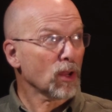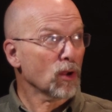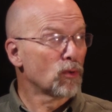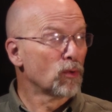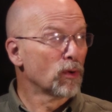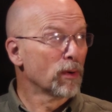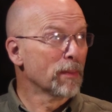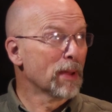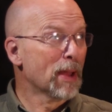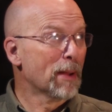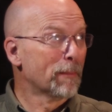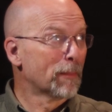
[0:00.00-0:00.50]

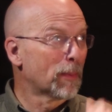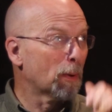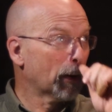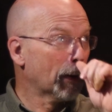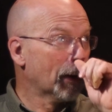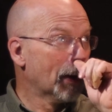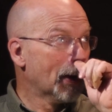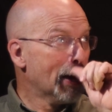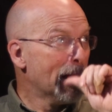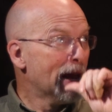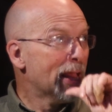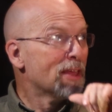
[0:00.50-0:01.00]

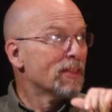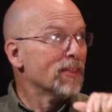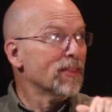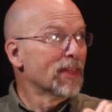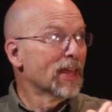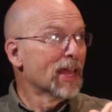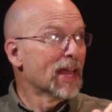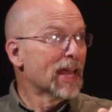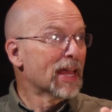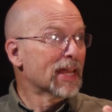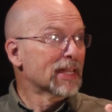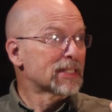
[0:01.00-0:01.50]
Remember
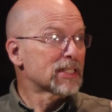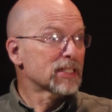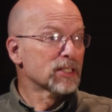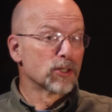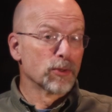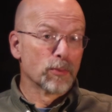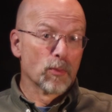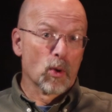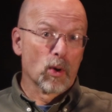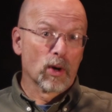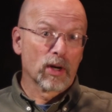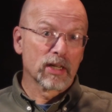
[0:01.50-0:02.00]
that
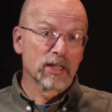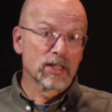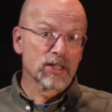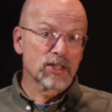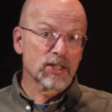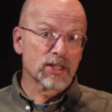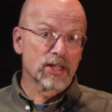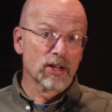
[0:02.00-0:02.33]
DeMorgan's